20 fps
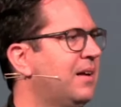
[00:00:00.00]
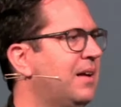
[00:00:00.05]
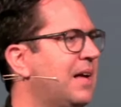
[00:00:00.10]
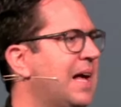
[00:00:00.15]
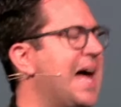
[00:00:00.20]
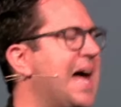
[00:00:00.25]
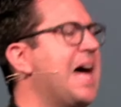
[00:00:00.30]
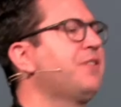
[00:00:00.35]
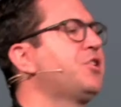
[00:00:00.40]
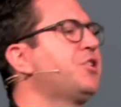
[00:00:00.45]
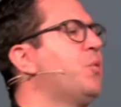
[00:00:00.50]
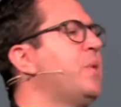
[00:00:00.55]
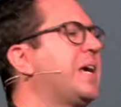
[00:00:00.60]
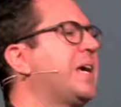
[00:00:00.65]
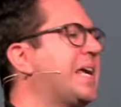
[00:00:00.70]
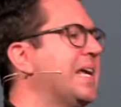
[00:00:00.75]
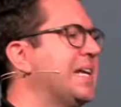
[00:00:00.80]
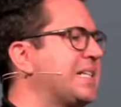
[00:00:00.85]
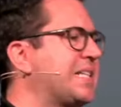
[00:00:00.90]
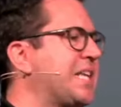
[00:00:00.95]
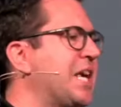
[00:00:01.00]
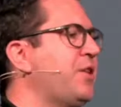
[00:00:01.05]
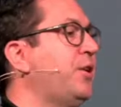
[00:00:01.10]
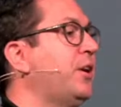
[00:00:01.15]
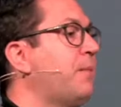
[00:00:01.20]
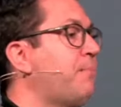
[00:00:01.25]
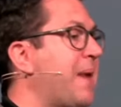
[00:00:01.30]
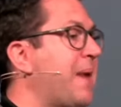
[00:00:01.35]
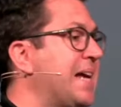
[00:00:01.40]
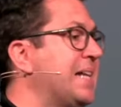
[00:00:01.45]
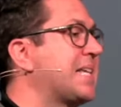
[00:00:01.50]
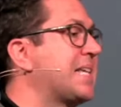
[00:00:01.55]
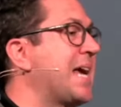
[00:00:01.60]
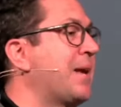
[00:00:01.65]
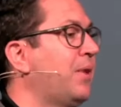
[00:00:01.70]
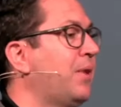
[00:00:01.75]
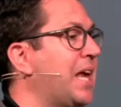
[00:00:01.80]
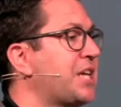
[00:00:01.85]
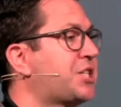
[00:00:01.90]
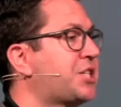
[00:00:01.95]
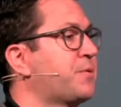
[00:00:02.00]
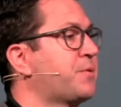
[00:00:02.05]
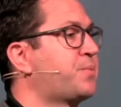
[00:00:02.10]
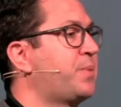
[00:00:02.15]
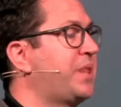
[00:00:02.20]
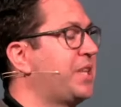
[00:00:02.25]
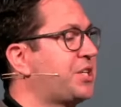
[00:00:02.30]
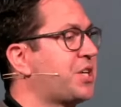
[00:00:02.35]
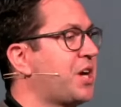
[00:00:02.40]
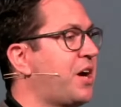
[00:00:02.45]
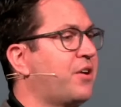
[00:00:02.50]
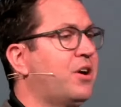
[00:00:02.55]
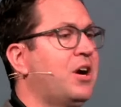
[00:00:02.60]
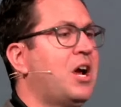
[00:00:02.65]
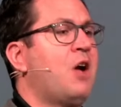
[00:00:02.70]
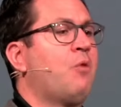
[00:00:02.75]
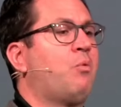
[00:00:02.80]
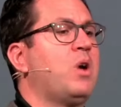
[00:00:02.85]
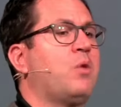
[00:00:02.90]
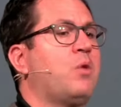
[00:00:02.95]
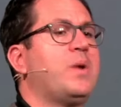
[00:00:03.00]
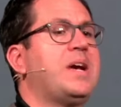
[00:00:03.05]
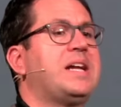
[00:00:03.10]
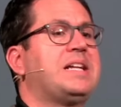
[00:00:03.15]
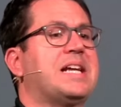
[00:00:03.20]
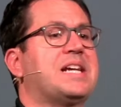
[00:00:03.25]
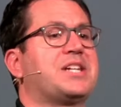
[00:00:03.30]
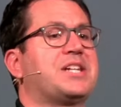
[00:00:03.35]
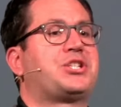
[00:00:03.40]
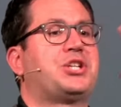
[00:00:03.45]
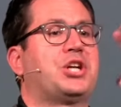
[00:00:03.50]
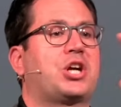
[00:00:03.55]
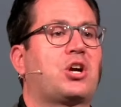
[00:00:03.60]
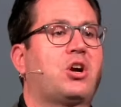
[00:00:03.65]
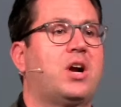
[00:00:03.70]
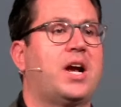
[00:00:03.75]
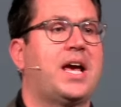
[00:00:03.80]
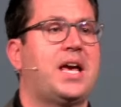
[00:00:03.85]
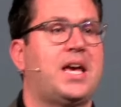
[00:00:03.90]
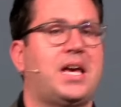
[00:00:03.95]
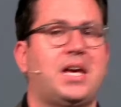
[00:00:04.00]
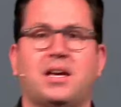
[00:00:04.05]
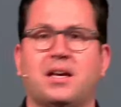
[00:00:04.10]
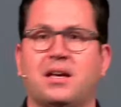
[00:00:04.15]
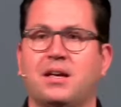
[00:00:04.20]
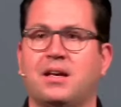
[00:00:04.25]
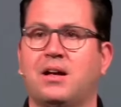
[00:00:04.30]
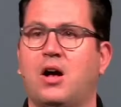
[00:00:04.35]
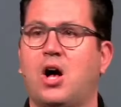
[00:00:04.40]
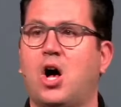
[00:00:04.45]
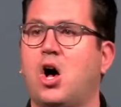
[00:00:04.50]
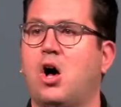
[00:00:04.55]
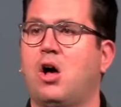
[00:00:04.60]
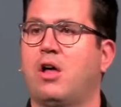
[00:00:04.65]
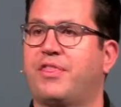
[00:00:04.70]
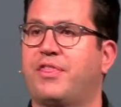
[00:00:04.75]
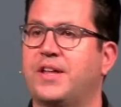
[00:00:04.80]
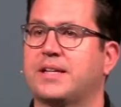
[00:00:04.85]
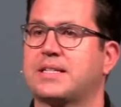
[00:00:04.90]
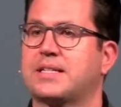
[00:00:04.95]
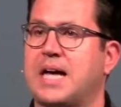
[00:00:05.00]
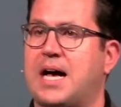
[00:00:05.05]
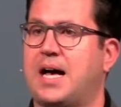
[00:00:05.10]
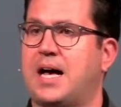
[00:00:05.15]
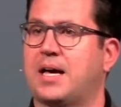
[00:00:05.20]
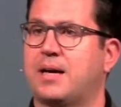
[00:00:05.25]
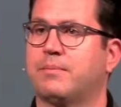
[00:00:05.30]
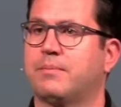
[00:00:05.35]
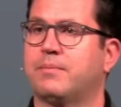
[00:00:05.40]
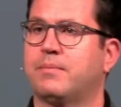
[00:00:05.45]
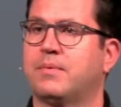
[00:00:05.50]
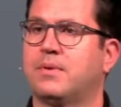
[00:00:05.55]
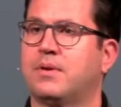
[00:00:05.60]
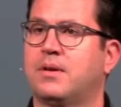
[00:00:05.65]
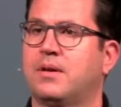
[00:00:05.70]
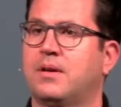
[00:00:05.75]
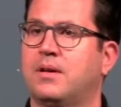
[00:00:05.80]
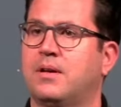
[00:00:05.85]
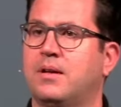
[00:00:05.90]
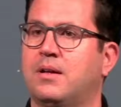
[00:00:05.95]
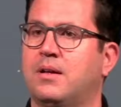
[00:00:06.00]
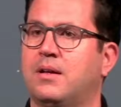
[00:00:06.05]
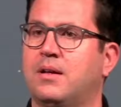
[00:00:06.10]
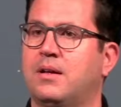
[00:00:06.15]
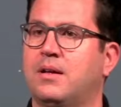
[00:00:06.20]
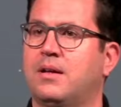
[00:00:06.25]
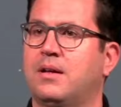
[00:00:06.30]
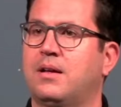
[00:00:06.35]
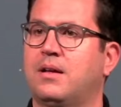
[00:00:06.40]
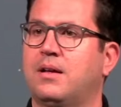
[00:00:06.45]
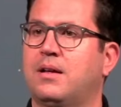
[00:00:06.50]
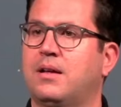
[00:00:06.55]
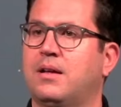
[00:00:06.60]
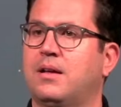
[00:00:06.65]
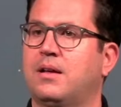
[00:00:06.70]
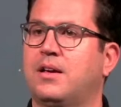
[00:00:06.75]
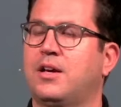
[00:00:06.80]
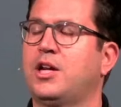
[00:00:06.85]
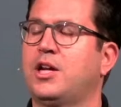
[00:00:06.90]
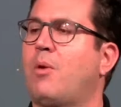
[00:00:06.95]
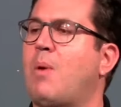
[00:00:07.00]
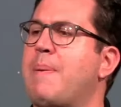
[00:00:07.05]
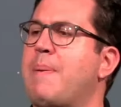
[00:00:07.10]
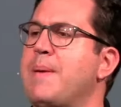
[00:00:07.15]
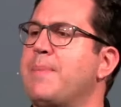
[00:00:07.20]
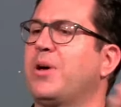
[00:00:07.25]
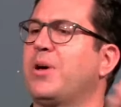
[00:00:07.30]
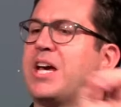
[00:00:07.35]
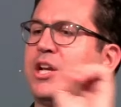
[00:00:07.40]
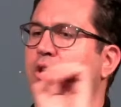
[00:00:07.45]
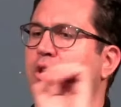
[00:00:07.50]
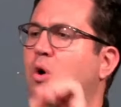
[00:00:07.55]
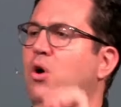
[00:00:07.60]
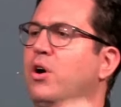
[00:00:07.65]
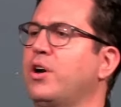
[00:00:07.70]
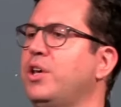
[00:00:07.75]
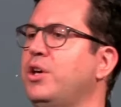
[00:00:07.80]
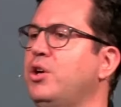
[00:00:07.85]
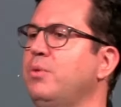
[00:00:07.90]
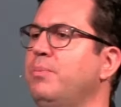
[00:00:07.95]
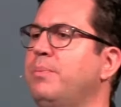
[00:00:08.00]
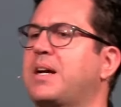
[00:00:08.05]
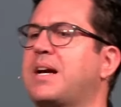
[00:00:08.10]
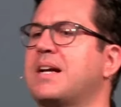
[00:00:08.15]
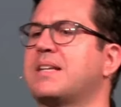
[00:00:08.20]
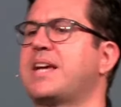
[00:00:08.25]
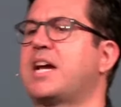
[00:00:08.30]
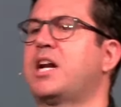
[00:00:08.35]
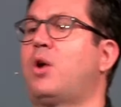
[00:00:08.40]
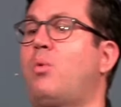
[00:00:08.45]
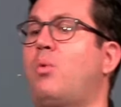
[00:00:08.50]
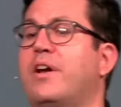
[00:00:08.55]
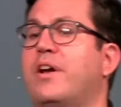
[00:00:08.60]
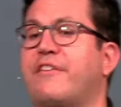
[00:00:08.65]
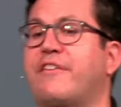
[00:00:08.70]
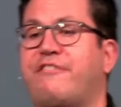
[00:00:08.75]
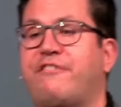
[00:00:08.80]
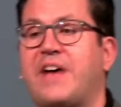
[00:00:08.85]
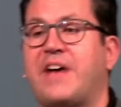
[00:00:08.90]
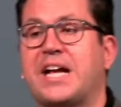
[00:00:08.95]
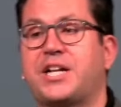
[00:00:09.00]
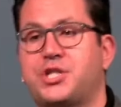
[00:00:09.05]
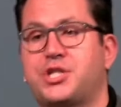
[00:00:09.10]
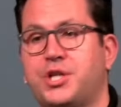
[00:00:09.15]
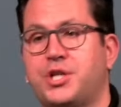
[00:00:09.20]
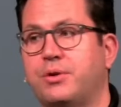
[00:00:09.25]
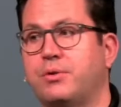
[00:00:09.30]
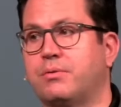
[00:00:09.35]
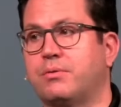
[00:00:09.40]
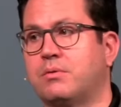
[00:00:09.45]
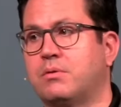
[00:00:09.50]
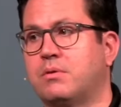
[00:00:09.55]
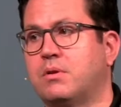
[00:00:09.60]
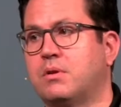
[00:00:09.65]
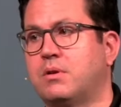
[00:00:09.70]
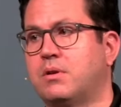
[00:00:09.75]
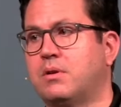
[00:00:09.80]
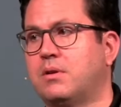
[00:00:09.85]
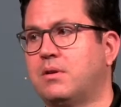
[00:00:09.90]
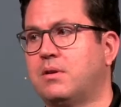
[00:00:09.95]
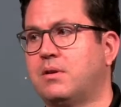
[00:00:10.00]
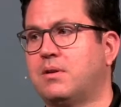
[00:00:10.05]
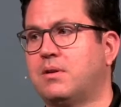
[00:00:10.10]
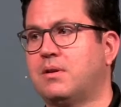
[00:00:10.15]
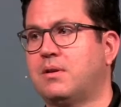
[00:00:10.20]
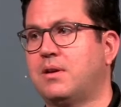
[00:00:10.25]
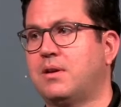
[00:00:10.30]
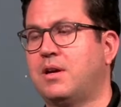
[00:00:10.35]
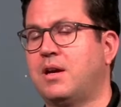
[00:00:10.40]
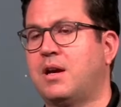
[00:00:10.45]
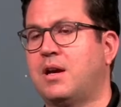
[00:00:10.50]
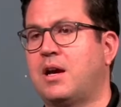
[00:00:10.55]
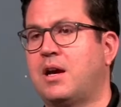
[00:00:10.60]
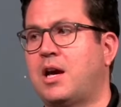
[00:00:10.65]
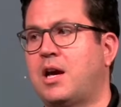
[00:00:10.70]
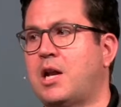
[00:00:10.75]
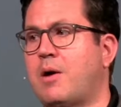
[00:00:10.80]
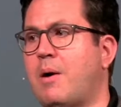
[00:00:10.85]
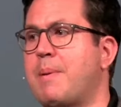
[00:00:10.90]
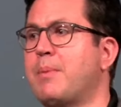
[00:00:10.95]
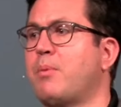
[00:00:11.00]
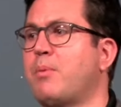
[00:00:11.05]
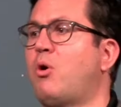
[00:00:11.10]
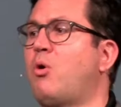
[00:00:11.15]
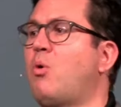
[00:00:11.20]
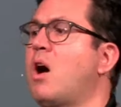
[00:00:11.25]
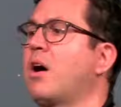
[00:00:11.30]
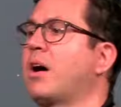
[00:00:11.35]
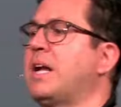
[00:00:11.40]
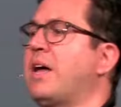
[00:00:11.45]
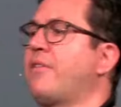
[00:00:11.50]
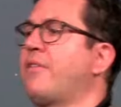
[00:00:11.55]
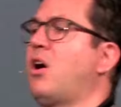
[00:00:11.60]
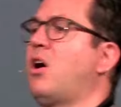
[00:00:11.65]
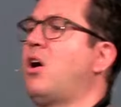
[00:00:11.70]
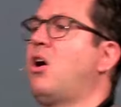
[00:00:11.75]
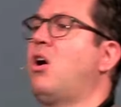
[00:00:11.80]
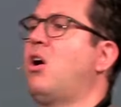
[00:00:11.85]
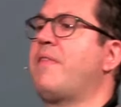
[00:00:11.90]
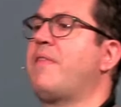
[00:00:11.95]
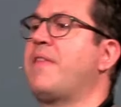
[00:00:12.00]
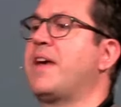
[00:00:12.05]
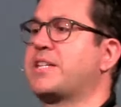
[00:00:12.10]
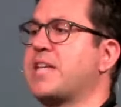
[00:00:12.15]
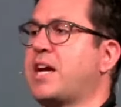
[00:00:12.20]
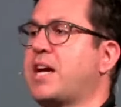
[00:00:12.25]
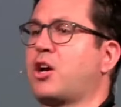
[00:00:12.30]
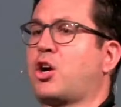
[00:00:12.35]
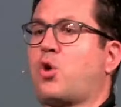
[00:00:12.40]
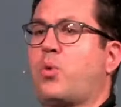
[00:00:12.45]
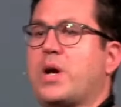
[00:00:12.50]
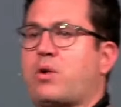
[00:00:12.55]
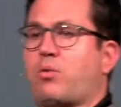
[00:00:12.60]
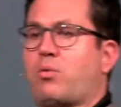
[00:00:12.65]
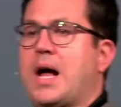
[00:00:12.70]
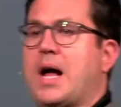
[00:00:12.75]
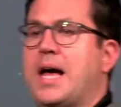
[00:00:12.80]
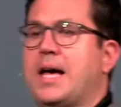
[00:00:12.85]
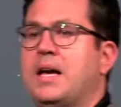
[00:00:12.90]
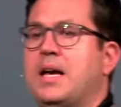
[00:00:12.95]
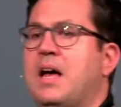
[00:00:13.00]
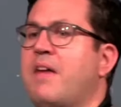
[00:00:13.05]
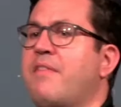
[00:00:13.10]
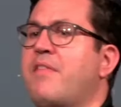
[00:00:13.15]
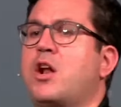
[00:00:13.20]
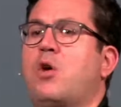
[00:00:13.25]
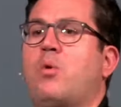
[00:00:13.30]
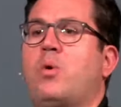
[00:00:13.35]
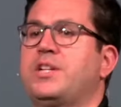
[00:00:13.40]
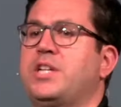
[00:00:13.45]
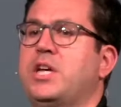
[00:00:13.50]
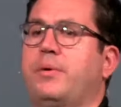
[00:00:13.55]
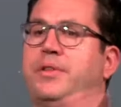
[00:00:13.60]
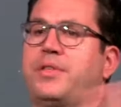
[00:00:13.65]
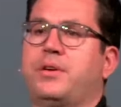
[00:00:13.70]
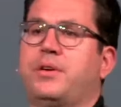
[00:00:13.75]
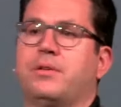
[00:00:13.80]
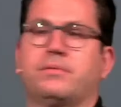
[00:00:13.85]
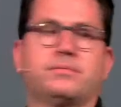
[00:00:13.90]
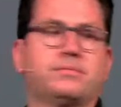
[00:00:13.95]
How do we continue to maintain relationships with each other when we disagree all the time? You know why people ignore you? Because they don't want to fight you. You know why people are walking down the hall and they take a quick right? They don't want to deal with you.